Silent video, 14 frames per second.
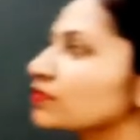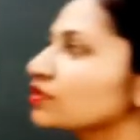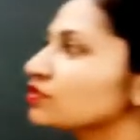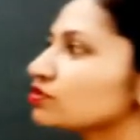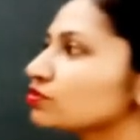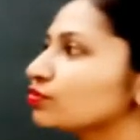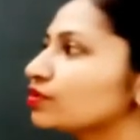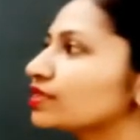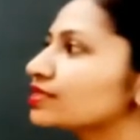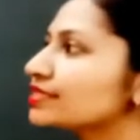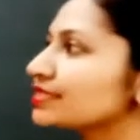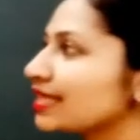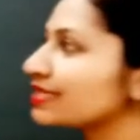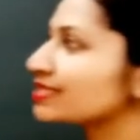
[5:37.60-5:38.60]

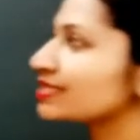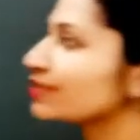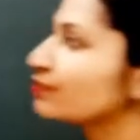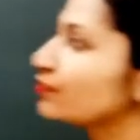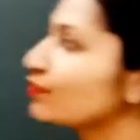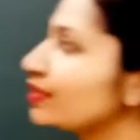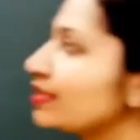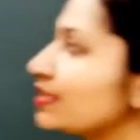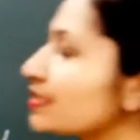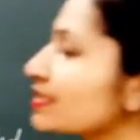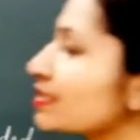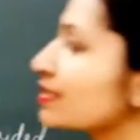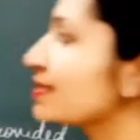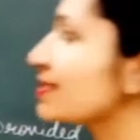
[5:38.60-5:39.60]
students, next we will
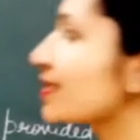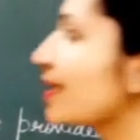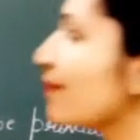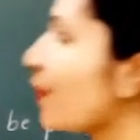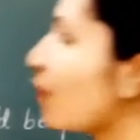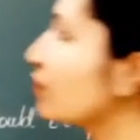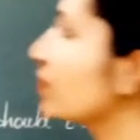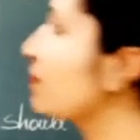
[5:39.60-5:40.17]
discuss about the